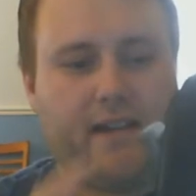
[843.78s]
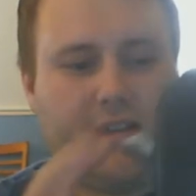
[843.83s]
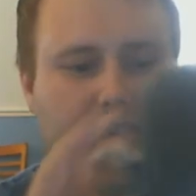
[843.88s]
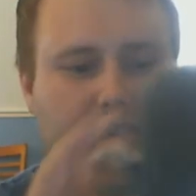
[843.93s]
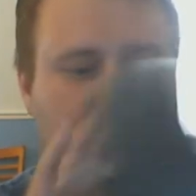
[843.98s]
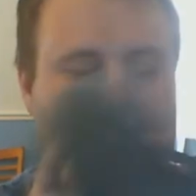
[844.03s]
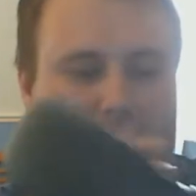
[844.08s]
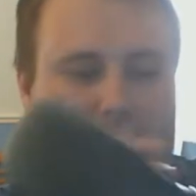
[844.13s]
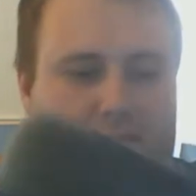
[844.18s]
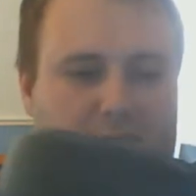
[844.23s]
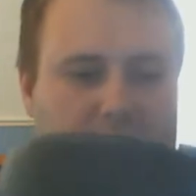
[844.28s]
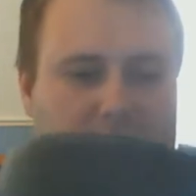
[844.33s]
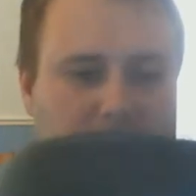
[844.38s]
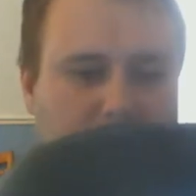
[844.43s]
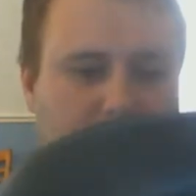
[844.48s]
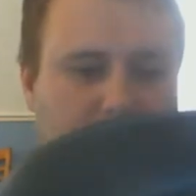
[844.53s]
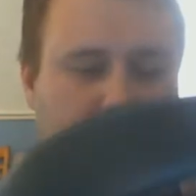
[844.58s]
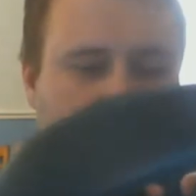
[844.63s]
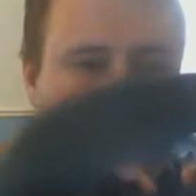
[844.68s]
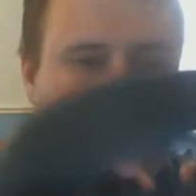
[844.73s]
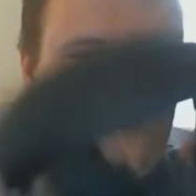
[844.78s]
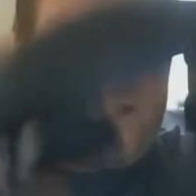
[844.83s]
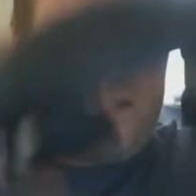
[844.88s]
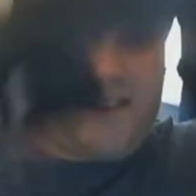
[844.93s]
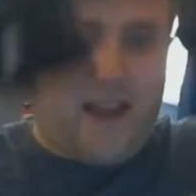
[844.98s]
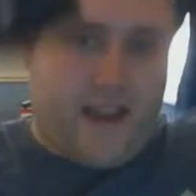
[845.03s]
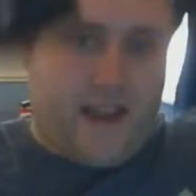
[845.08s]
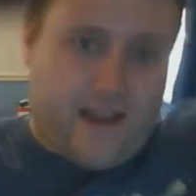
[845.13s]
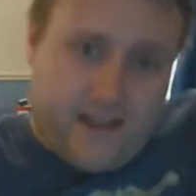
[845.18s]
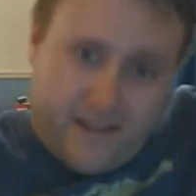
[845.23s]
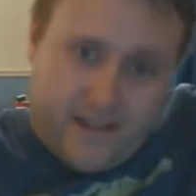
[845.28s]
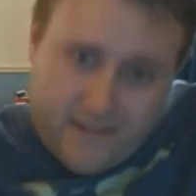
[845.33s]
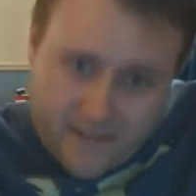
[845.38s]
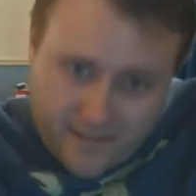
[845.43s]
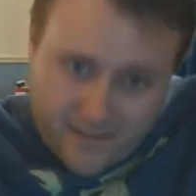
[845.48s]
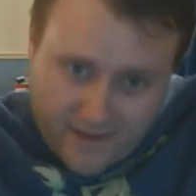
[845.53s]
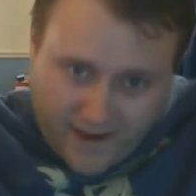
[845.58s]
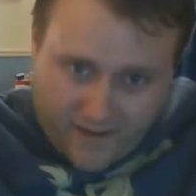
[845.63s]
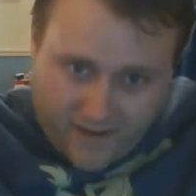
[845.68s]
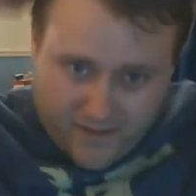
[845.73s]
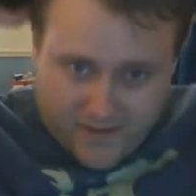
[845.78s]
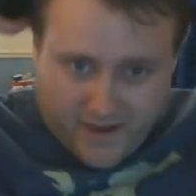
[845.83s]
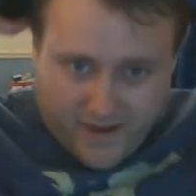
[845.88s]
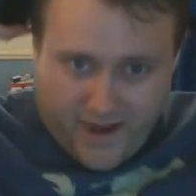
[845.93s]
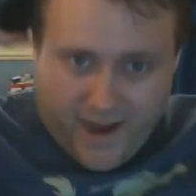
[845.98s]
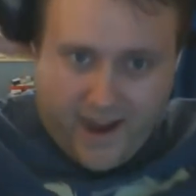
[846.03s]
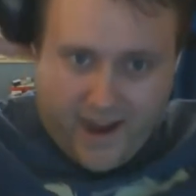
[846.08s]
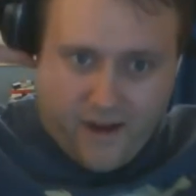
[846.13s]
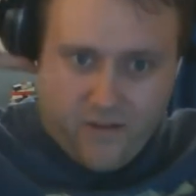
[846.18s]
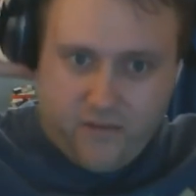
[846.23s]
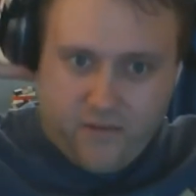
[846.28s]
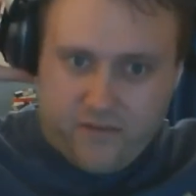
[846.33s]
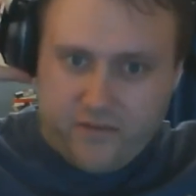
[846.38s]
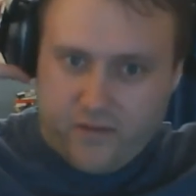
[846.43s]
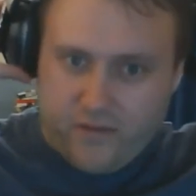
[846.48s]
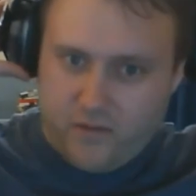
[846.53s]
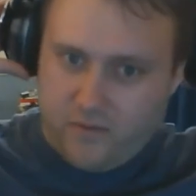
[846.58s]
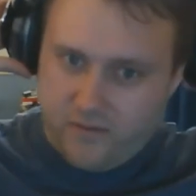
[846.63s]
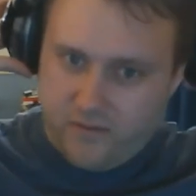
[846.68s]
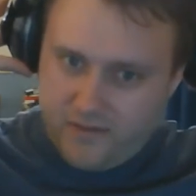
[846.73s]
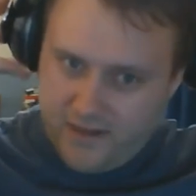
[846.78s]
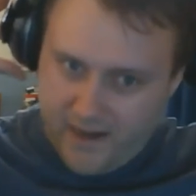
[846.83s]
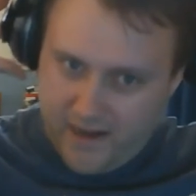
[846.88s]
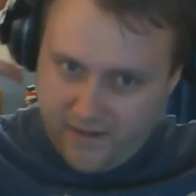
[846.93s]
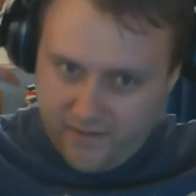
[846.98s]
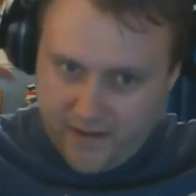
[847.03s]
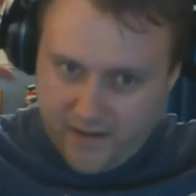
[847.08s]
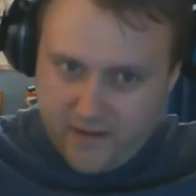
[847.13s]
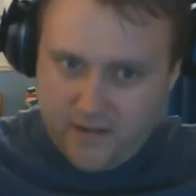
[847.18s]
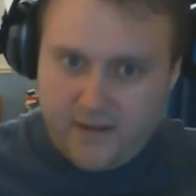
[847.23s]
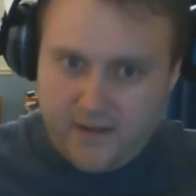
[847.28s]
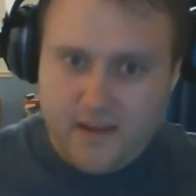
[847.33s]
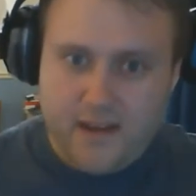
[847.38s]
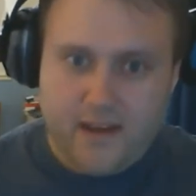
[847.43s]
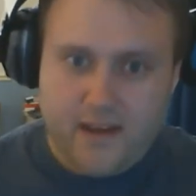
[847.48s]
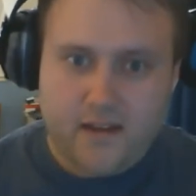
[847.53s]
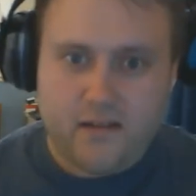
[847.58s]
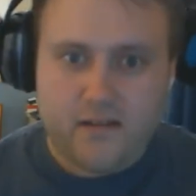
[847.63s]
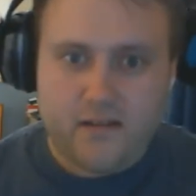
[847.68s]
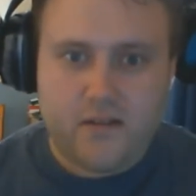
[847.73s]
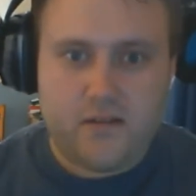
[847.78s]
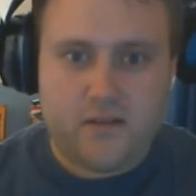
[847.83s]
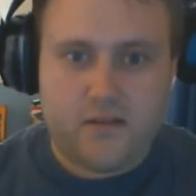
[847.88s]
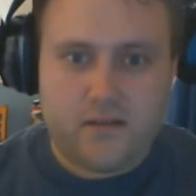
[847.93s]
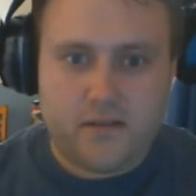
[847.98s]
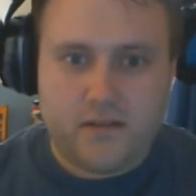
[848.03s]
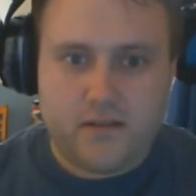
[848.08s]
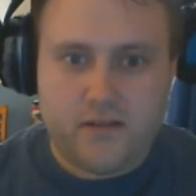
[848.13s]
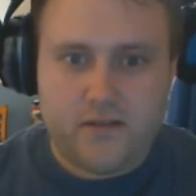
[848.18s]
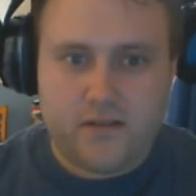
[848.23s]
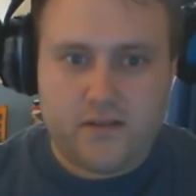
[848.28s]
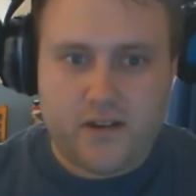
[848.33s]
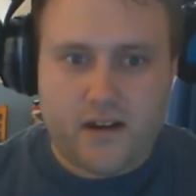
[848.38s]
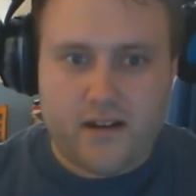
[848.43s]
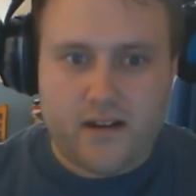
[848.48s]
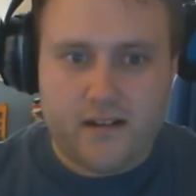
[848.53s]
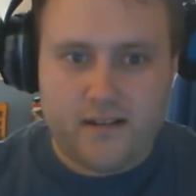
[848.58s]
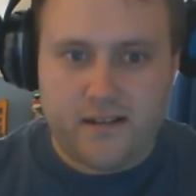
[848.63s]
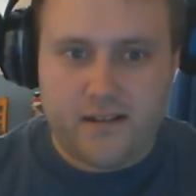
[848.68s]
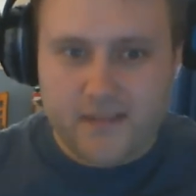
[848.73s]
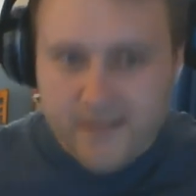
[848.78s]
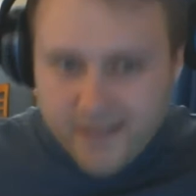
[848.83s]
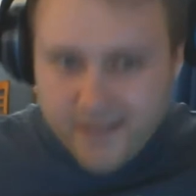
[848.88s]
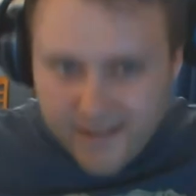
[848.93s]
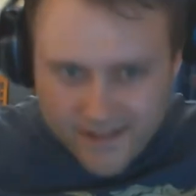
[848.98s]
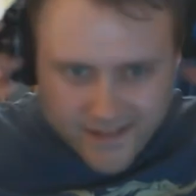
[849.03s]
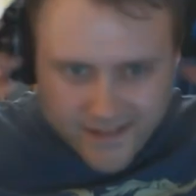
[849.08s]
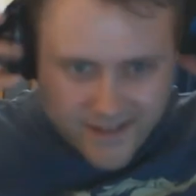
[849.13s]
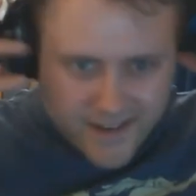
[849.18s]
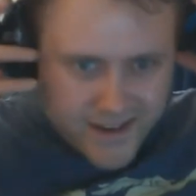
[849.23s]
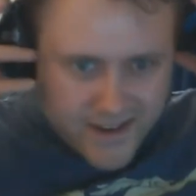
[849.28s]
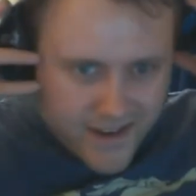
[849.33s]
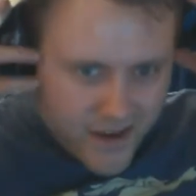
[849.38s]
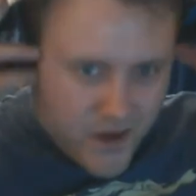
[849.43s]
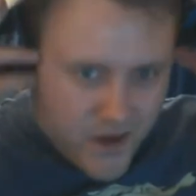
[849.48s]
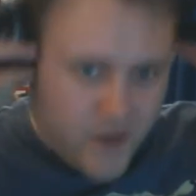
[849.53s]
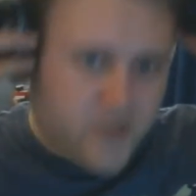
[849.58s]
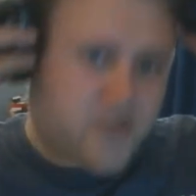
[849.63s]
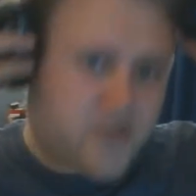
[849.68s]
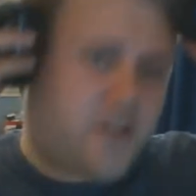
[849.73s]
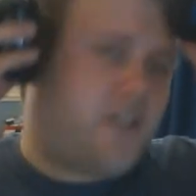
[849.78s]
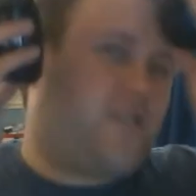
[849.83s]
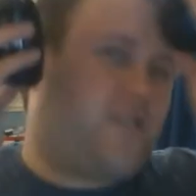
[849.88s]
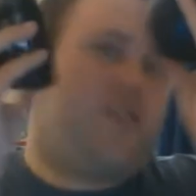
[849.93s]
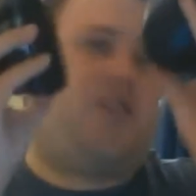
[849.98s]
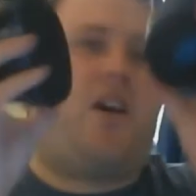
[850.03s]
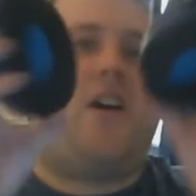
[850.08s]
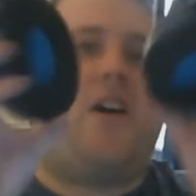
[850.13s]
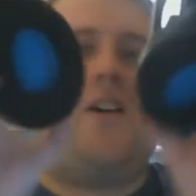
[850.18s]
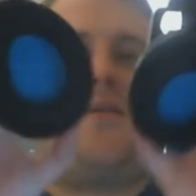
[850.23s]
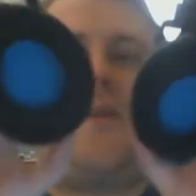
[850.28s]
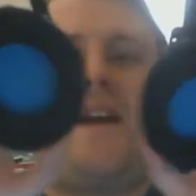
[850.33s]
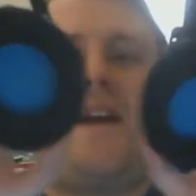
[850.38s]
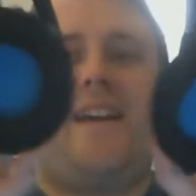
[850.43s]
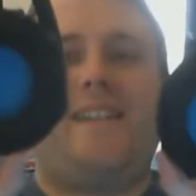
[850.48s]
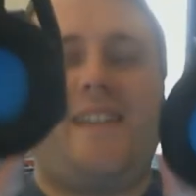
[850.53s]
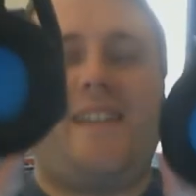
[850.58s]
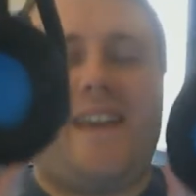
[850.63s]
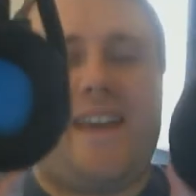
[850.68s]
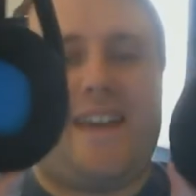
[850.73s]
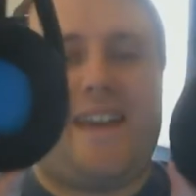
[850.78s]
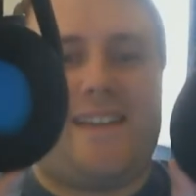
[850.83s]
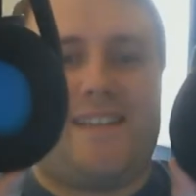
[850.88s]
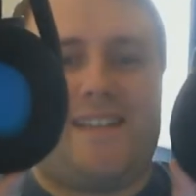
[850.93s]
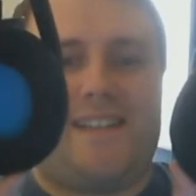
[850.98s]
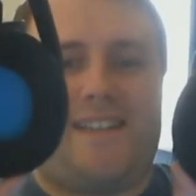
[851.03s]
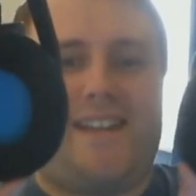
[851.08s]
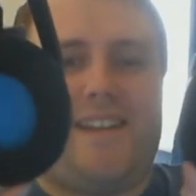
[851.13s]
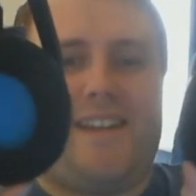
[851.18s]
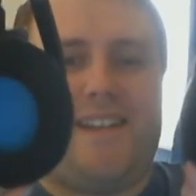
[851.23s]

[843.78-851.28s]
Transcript: How, how is that, how is that helpful? To how, uh, who, who's got, who's got sideways ears?